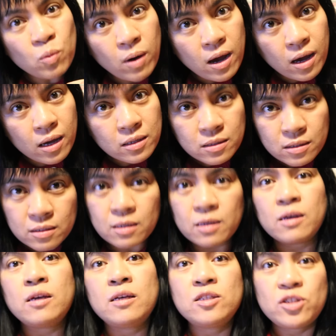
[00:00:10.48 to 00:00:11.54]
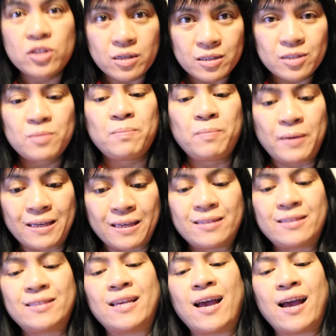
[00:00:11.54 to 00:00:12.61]
was just
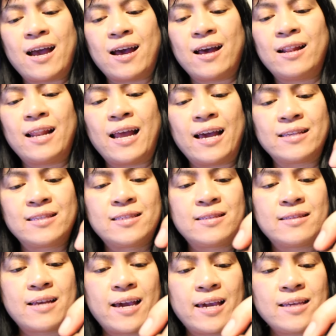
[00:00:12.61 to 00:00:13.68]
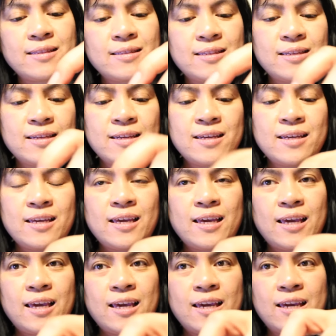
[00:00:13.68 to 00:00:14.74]
pizza last night,
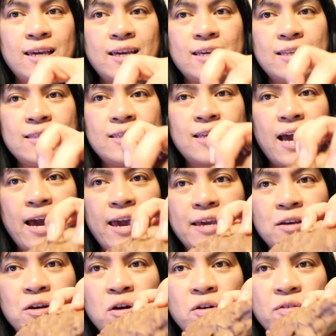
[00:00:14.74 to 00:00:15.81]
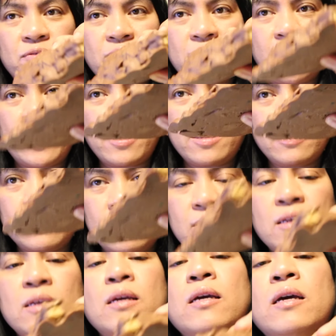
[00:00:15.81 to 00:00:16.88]
and I covered it.
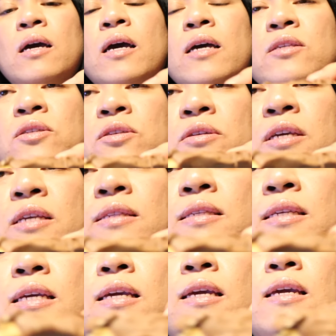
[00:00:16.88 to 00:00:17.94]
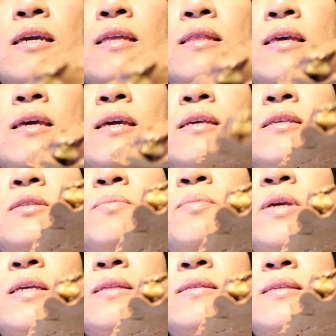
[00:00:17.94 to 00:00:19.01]
As you can see, it is
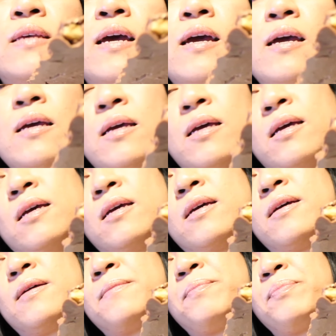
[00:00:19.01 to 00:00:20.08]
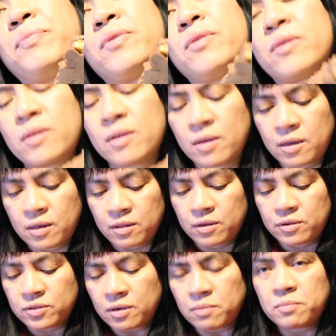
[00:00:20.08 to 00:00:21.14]
pizza.
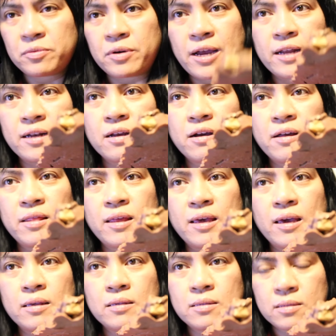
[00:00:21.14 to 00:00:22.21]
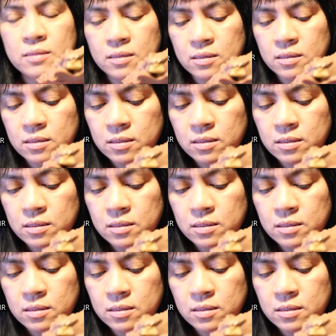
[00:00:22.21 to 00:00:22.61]
There's some bread on this.